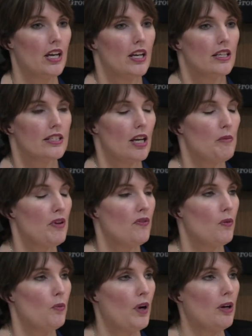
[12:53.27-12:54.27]
some of
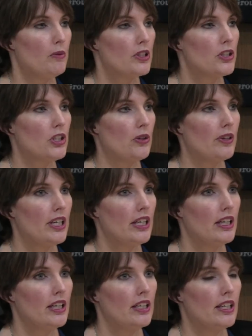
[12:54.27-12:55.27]
what we're
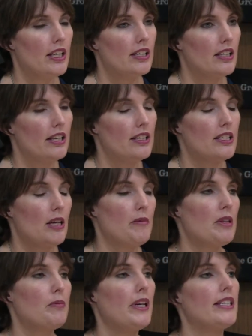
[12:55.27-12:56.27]
doing and some of
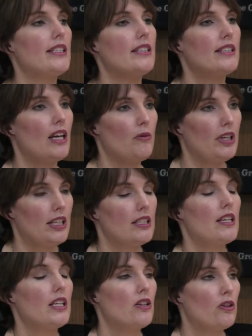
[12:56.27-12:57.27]
the places that we
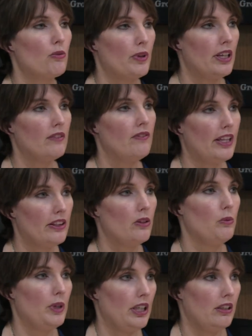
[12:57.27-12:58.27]
continue to reinvent the
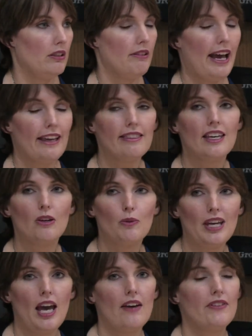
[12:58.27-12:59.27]
wheel. I think
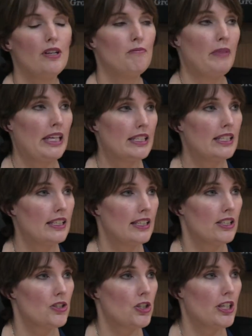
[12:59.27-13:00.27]
we have an amazing
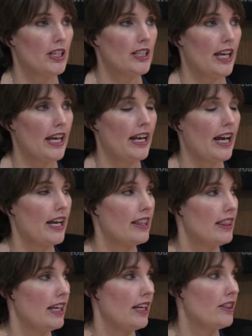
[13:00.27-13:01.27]
district, and I
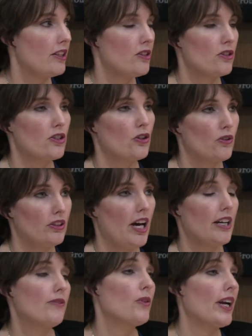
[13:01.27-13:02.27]
think that there's a
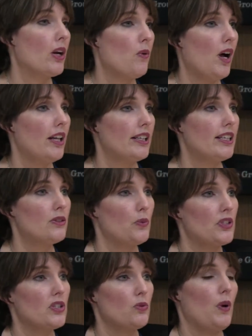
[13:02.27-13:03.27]
lot of great qualities,
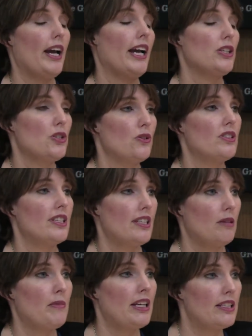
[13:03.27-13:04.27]
which is why I choose to
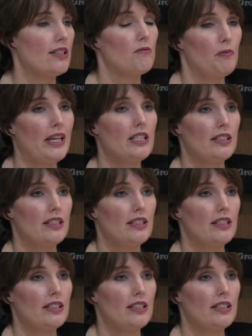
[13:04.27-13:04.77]
send my